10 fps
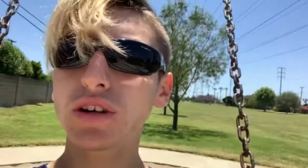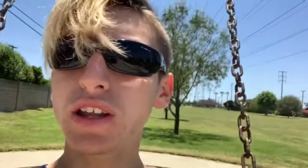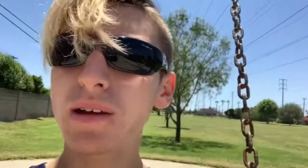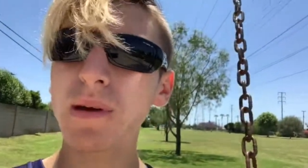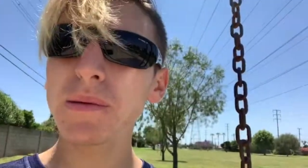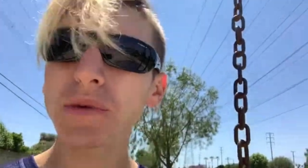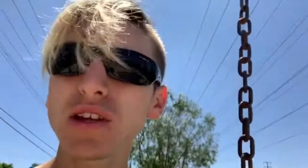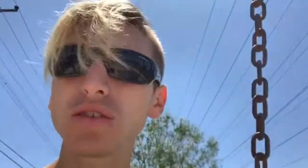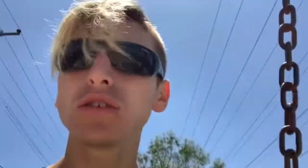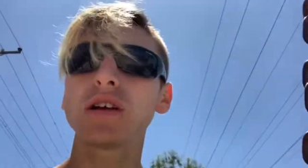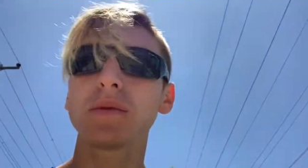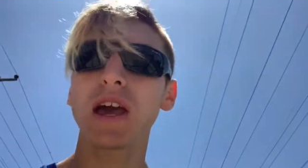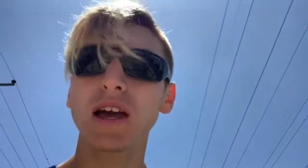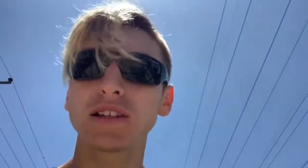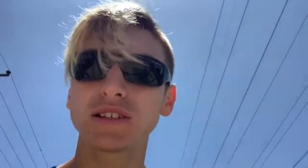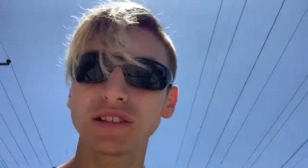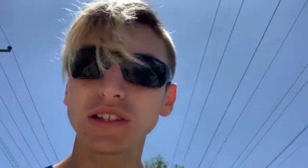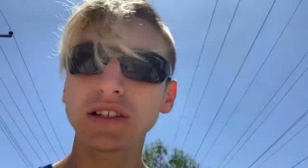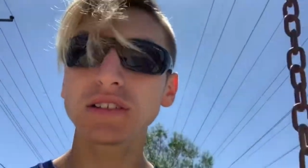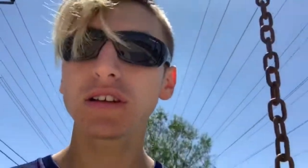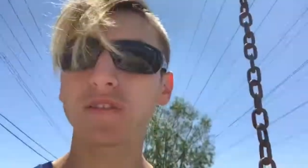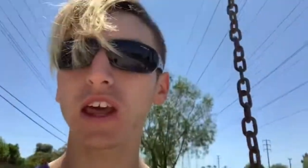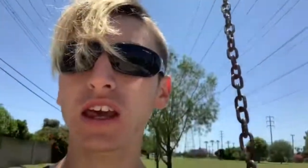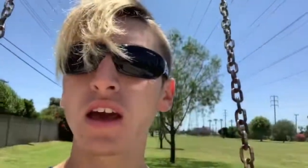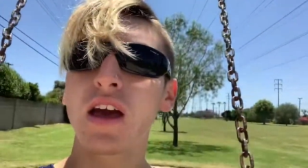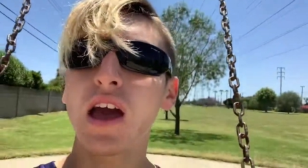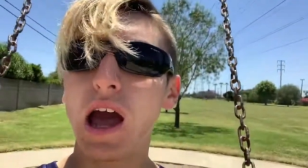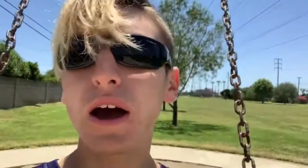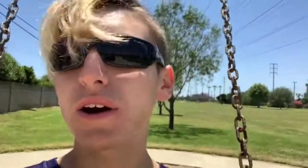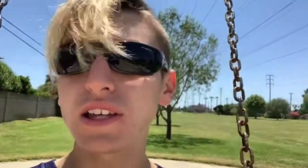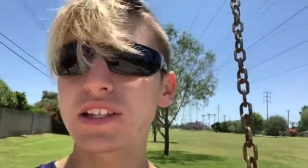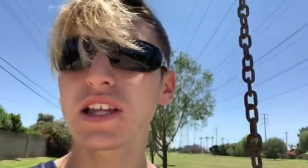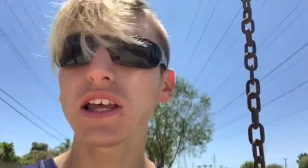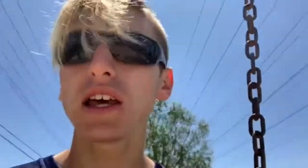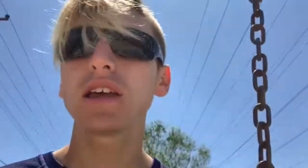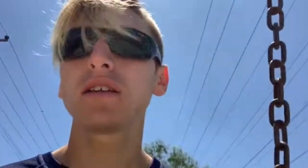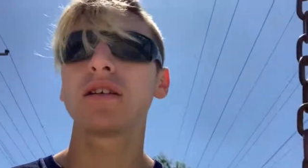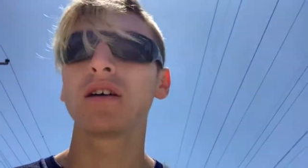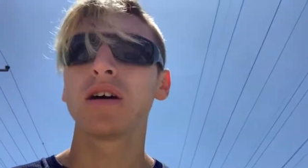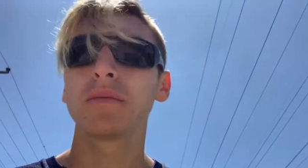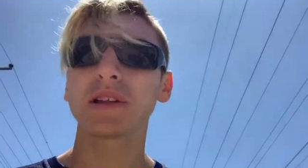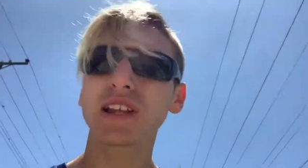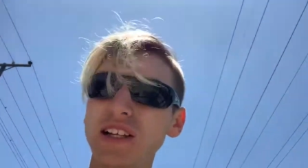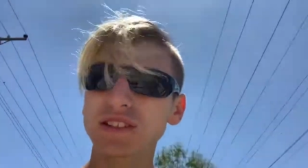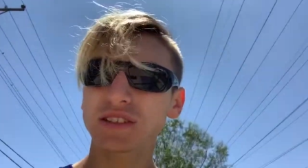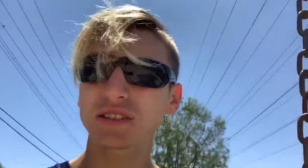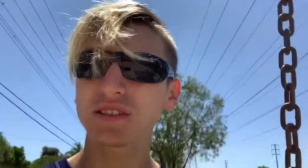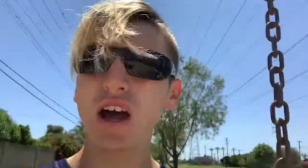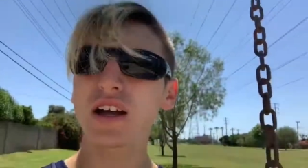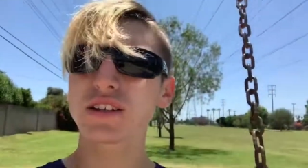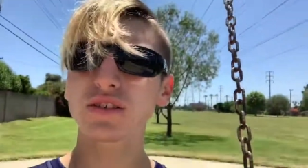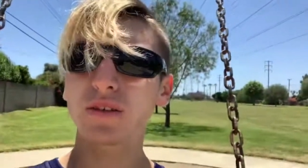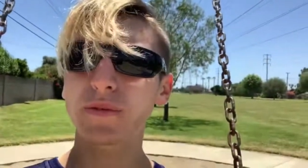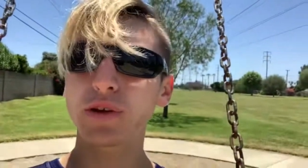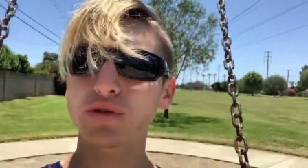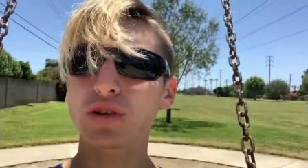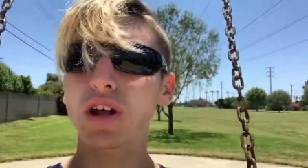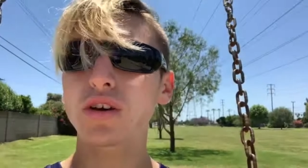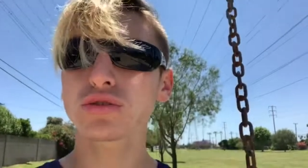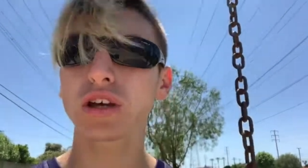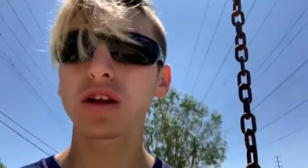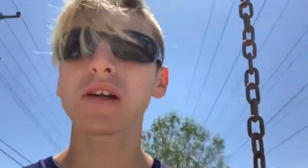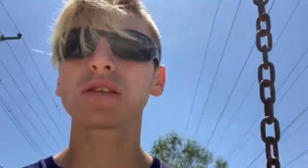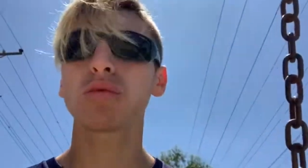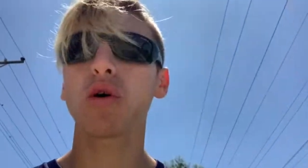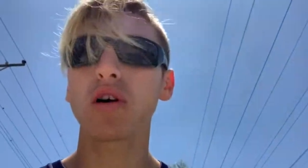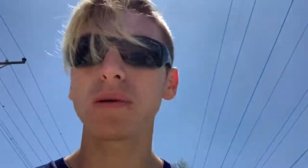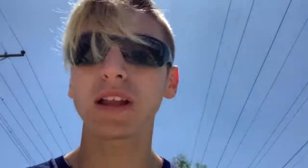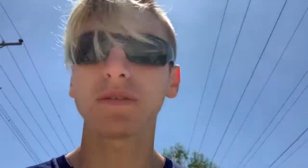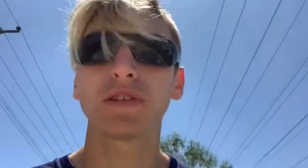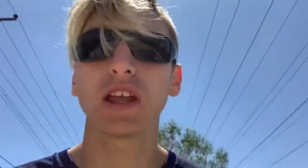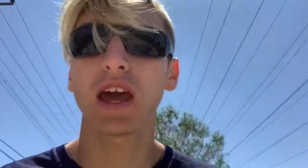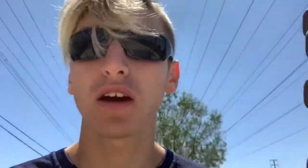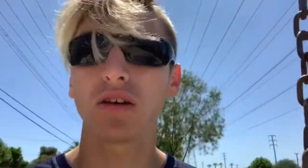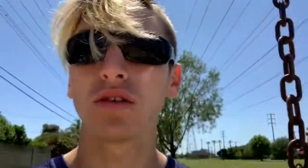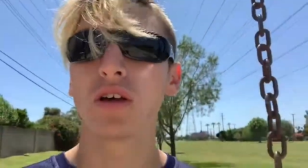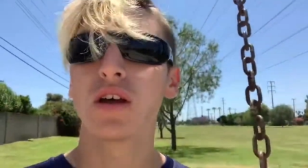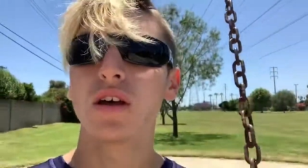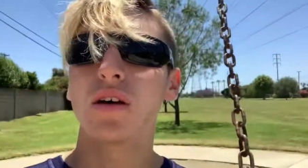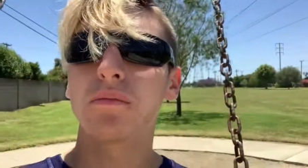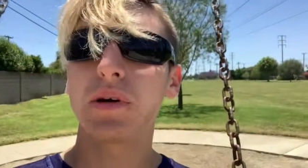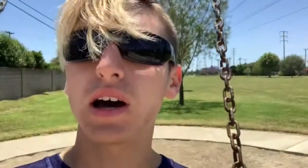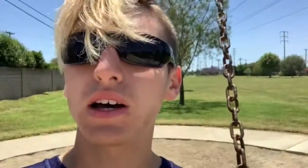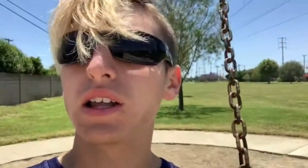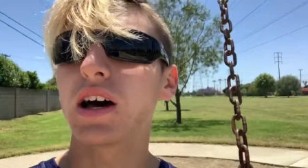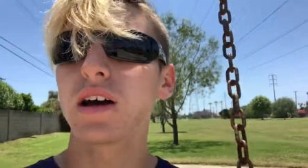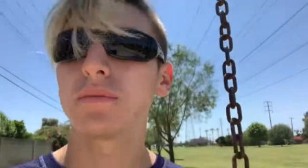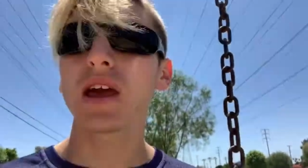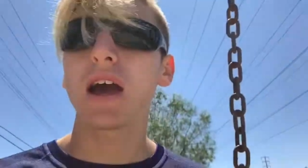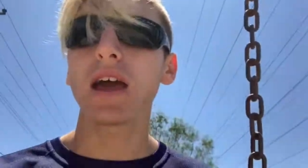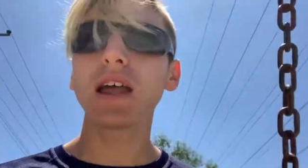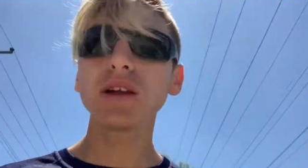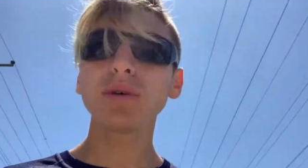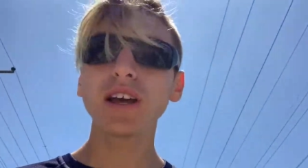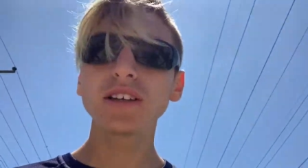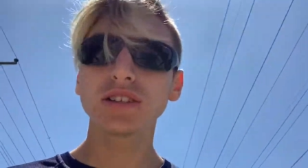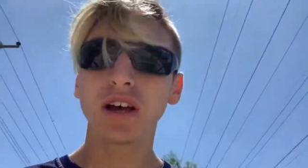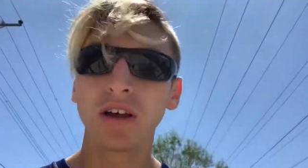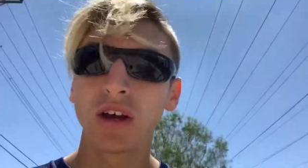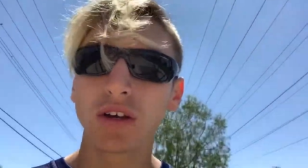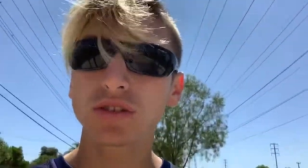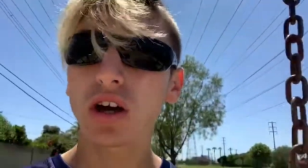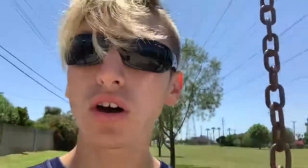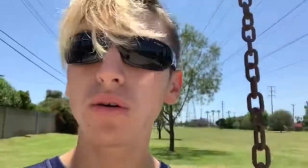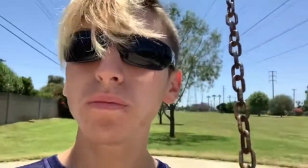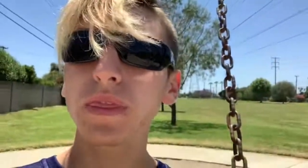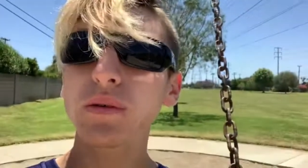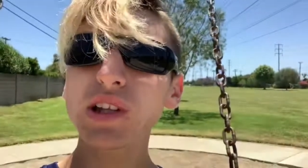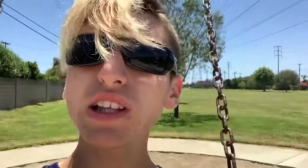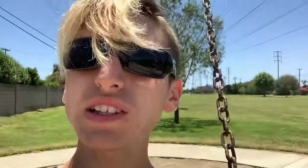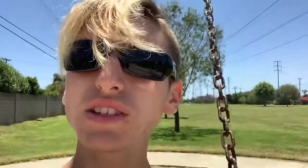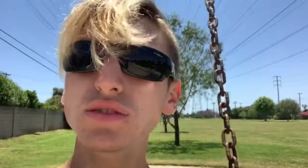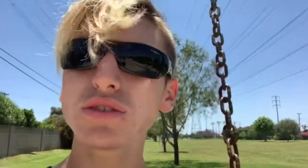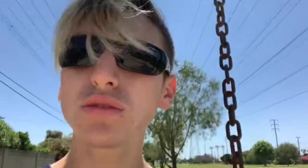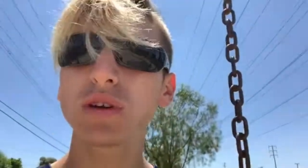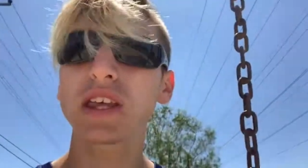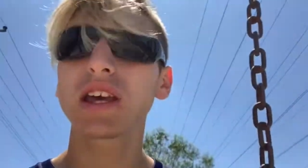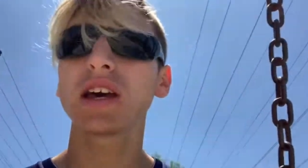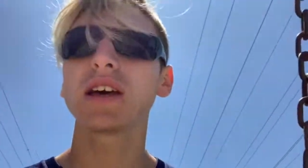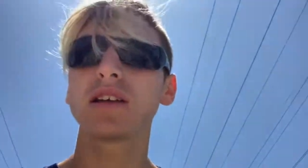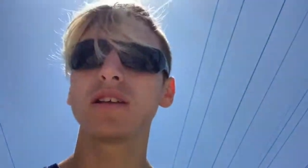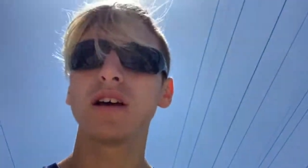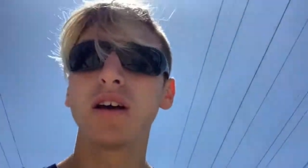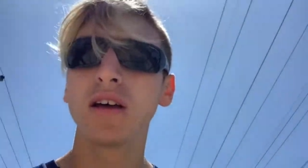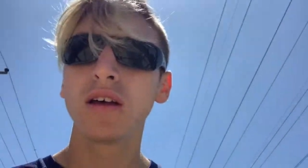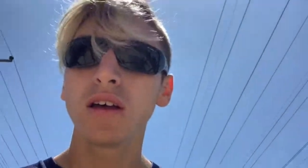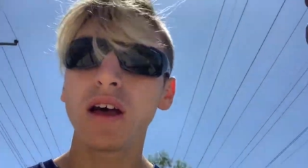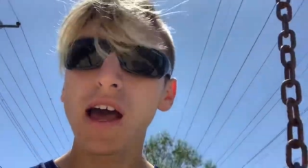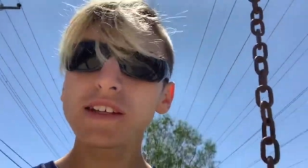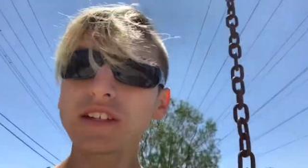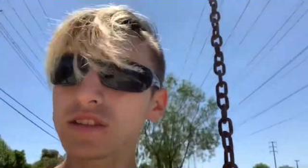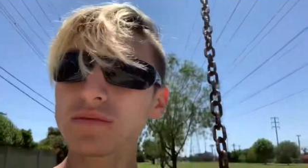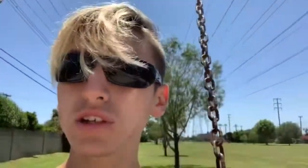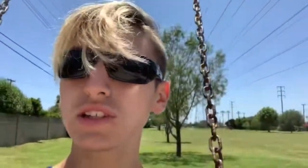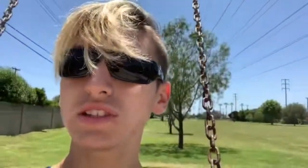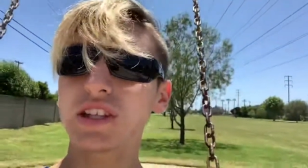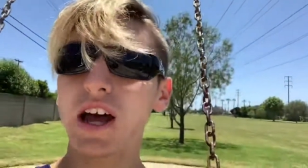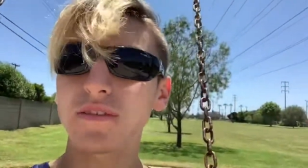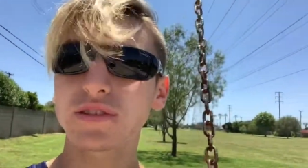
And I might be doing a behind the scenes of like how I did it. But that's not until the future though, so I don't have to worry about it for now. But um, yeah, anyways, so what I did during the weekend, I did some good stuff.